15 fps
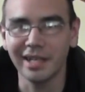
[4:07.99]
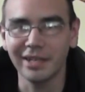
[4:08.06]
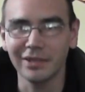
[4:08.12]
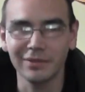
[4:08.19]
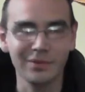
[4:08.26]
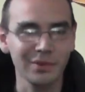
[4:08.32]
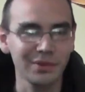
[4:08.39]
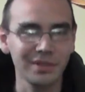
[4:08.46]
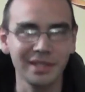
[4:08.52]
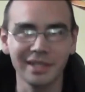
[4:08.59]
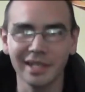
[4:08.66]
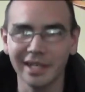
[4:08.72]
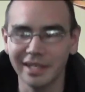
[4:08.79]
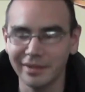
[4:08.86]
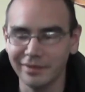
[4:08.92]
or
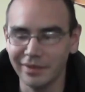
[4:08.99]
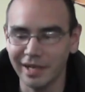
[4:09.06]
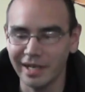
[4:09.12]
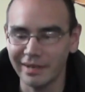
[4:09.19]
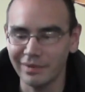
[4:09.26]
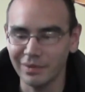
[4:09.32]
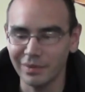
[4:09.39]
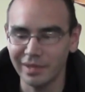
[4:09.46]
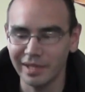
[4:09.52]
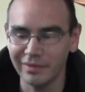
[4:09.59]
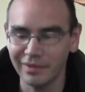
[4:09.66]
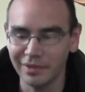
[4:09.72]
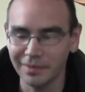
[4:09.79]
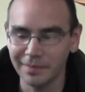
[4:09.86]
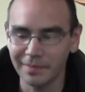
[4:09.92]
14.95 or
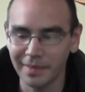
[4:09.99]
whatever